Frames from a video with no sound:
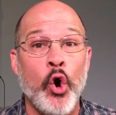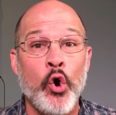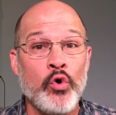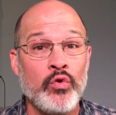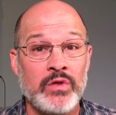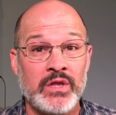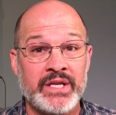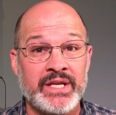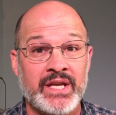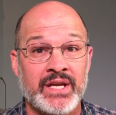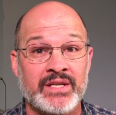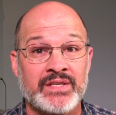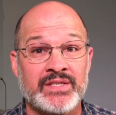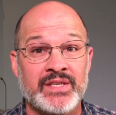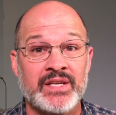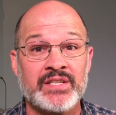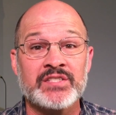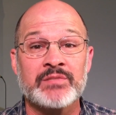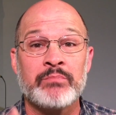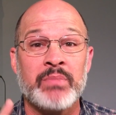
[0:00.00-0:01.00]
only
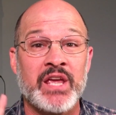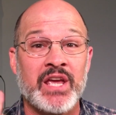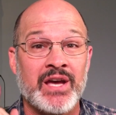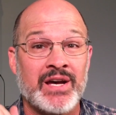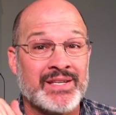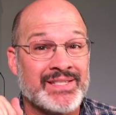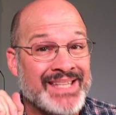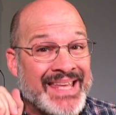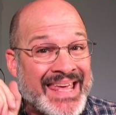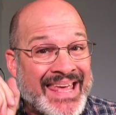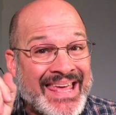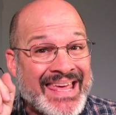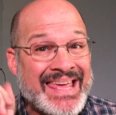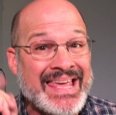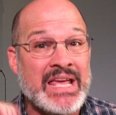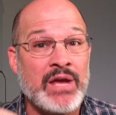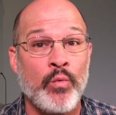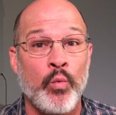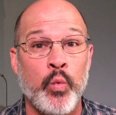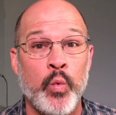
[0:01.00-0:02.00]
exists because
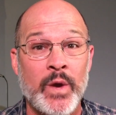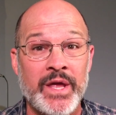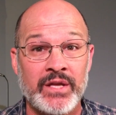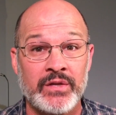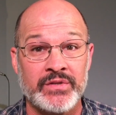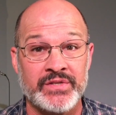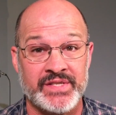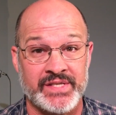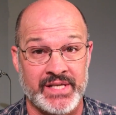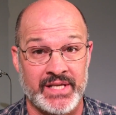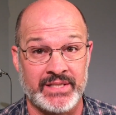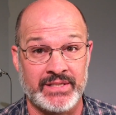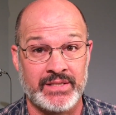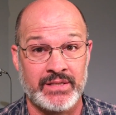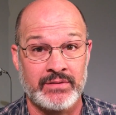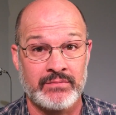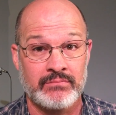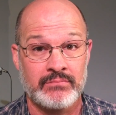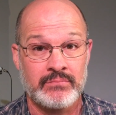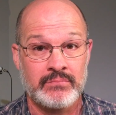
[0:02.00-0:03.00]
He wills
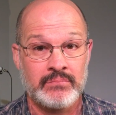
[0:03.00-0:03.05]
it.